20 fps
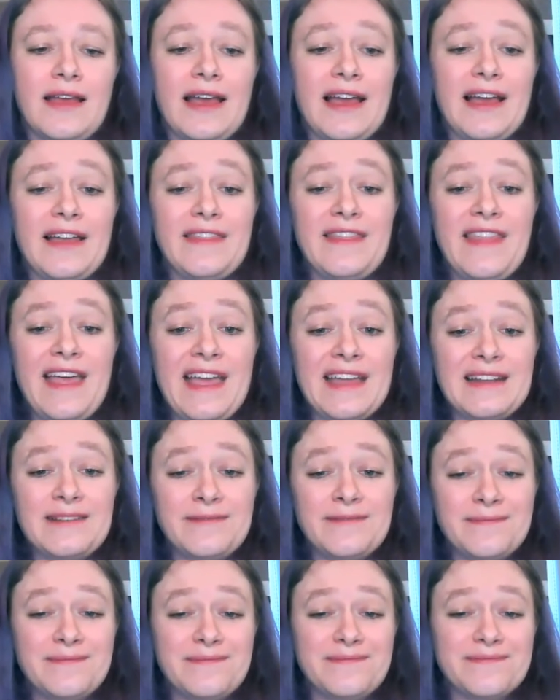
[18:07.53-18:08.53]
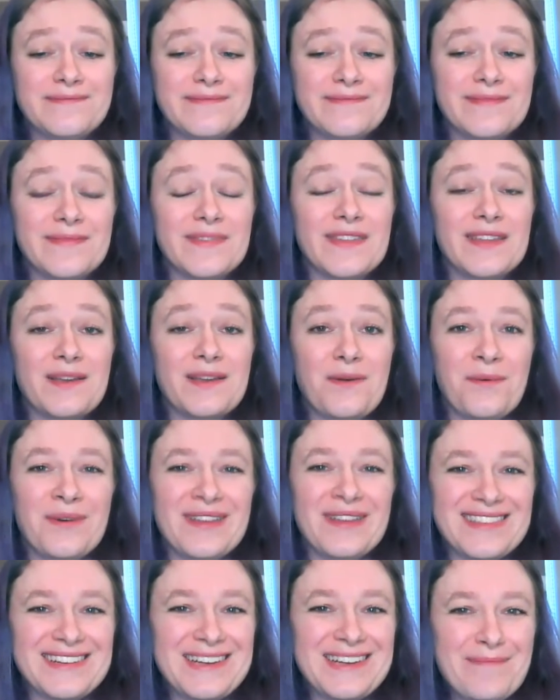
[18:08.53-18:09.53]
And then
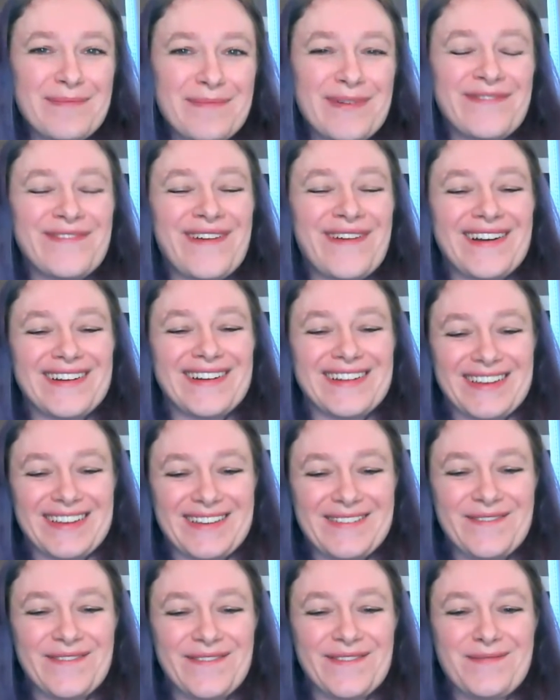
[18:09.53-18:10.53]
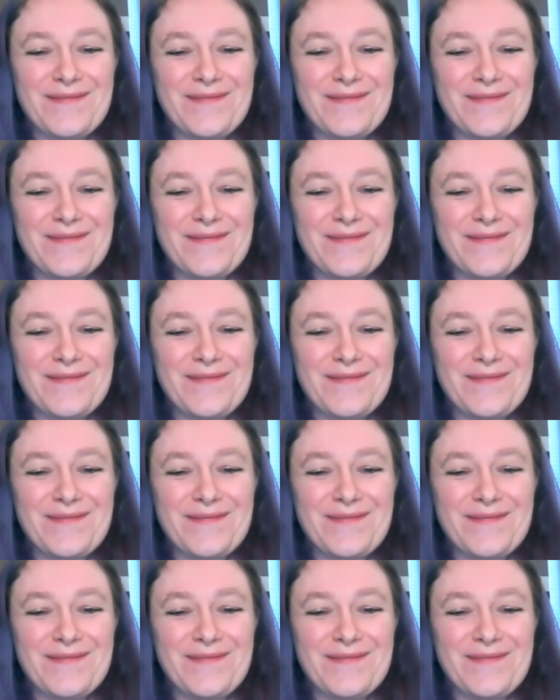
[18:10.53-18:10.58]
with number 5,